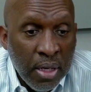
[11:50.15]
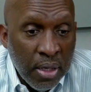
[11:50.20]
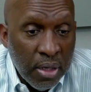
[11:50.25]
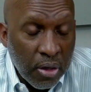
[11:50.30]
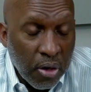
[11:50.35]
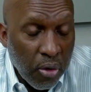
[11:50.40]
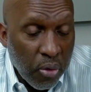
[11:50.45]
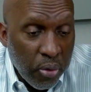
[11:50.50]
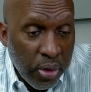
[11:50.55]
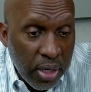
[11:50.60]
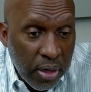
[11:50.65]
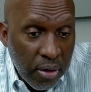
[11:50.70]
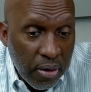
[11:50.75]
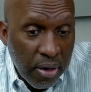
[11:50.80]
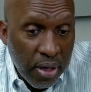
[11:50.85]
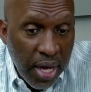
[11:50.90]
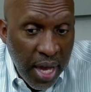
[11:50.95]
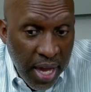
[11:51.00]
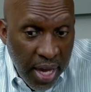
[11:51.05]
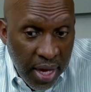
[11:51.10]

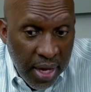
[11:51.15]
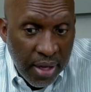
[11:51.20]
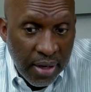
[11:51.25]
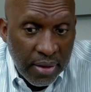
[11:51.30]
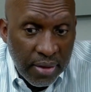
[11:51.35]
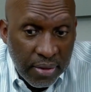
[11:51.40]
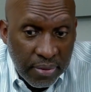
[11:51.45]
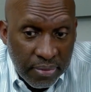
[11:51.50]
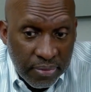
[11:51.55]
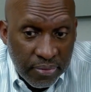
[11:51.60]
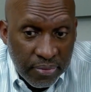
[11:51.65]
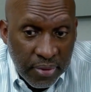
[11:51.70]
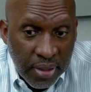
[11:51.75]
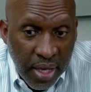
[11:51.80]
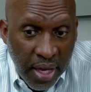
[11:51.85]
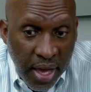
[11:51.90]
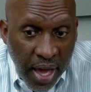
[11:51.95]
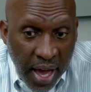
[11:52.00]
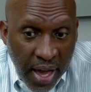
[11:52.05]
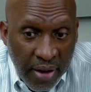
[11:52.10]
career and
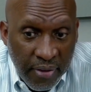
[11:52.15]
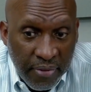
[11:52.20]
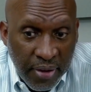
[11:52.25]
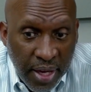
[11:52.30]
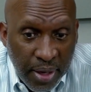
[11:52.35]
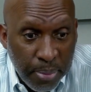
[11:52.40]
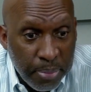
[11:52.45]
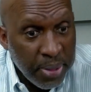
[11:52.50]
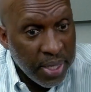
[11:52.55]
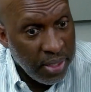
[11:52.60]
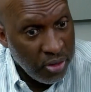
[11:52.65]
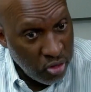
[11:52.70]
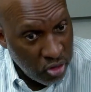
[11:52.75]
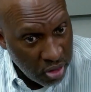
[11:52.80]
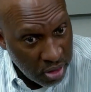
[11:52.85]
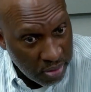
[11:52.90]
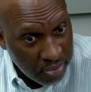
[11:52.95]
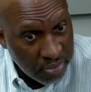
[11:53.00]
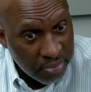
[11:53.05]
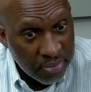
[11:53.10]
have a
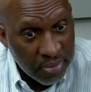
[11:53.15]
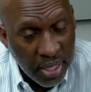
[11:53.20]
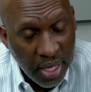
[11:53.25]
pension